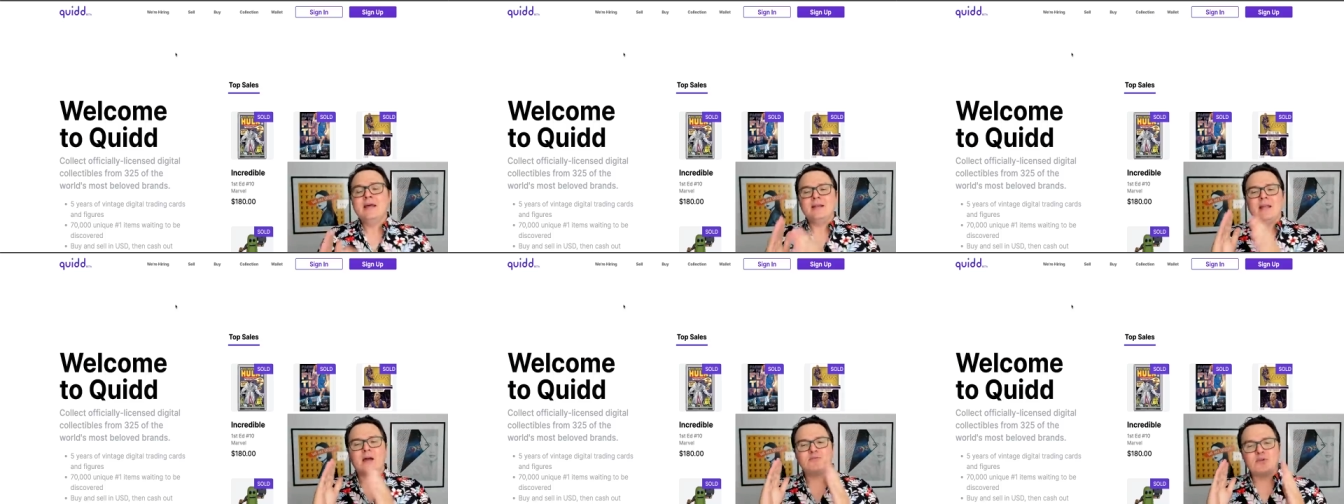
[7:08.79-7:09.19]

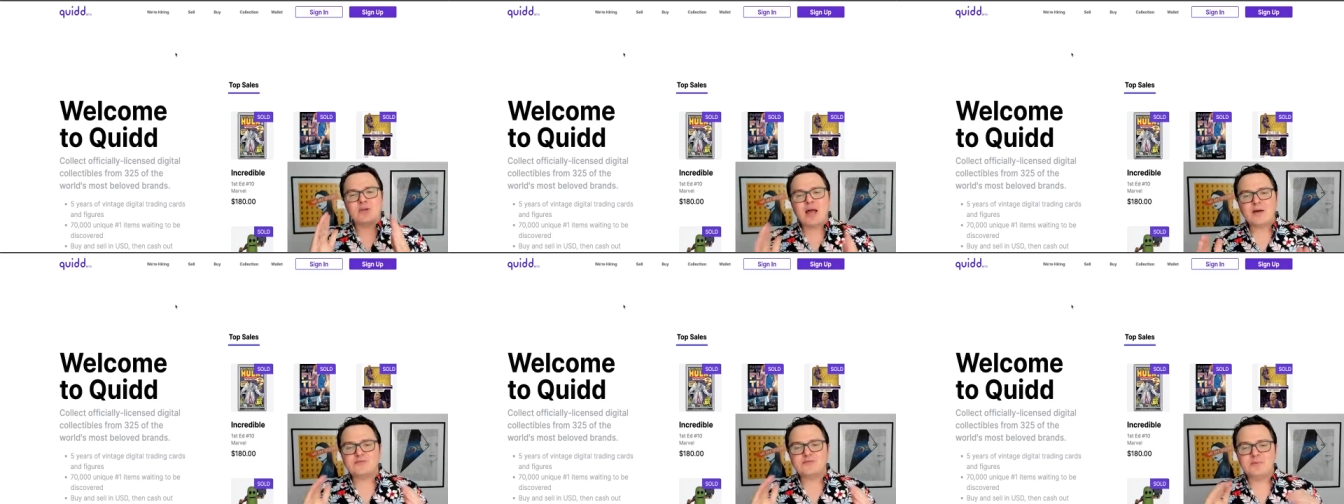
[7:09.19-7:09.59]
Now, if you're
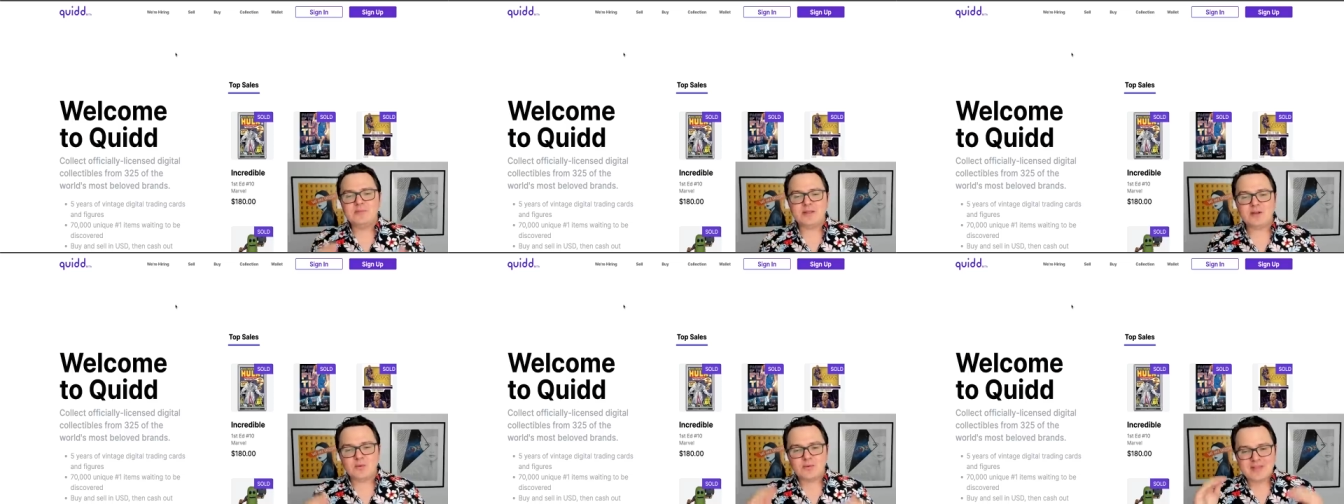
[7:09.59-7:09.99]
not
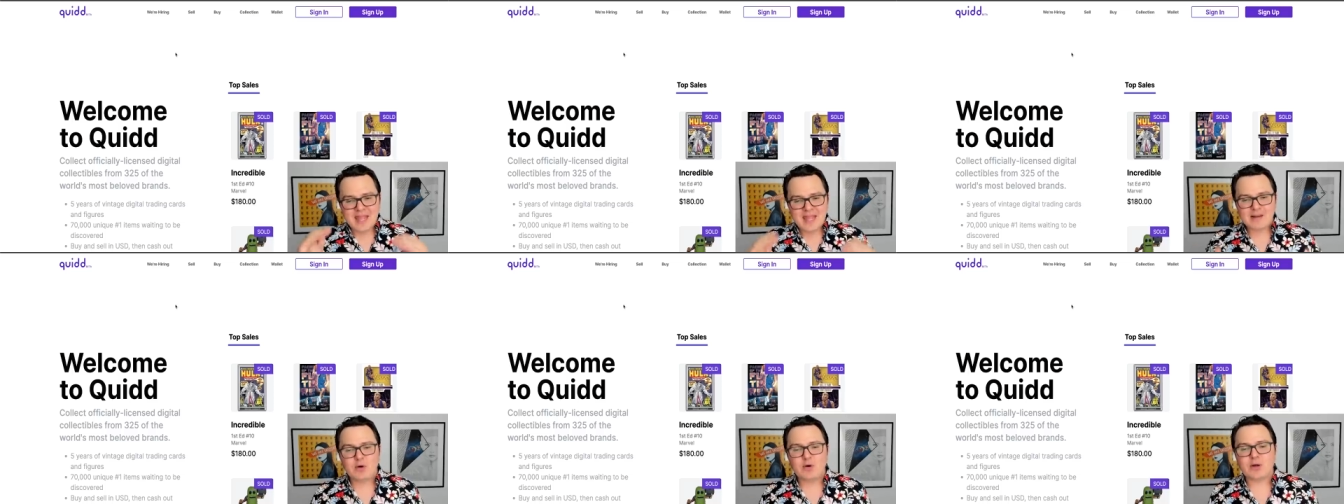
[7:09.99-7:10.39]
familiar with
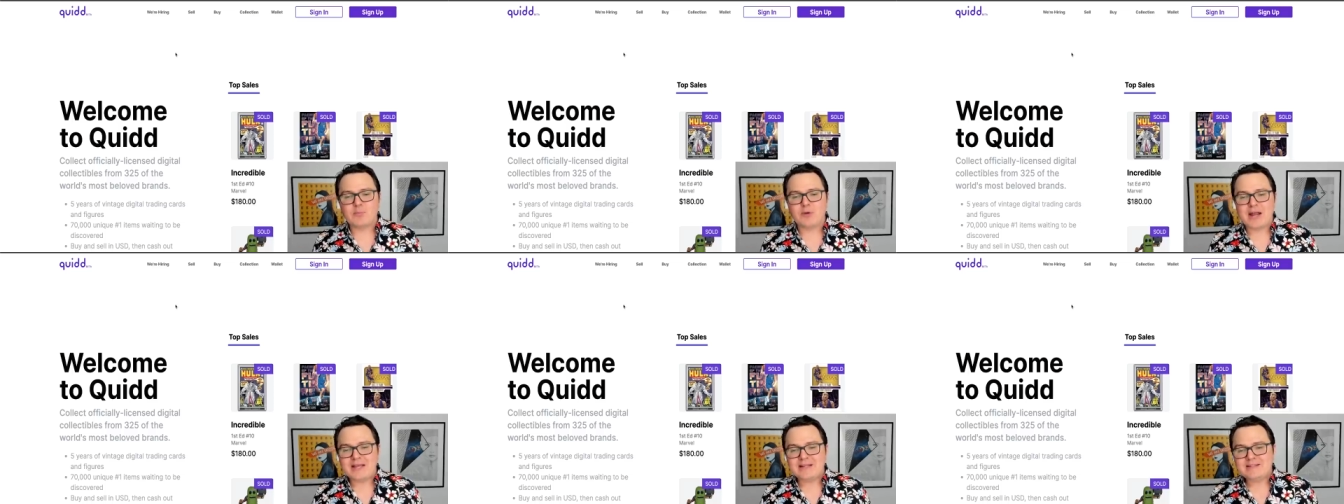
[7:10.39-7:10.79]
Animoca
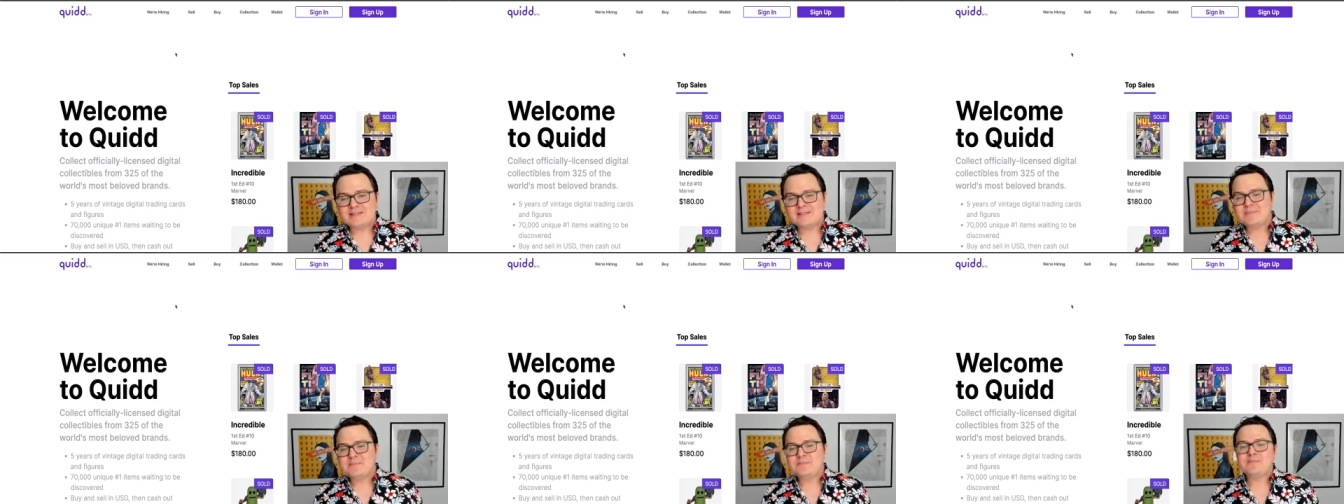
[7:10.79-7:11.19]

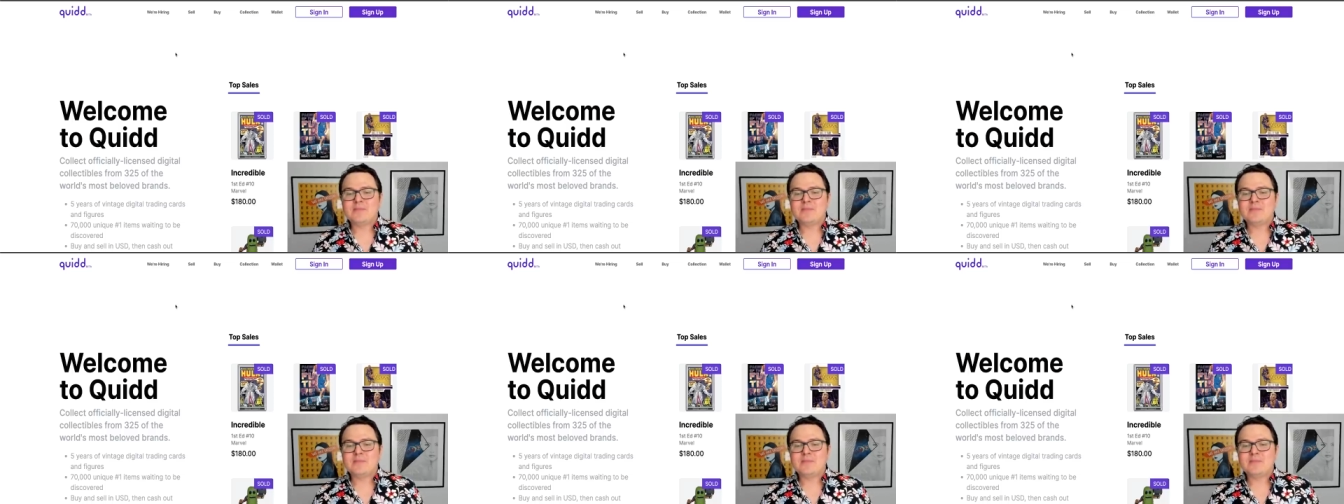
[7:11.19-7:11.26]
Brands,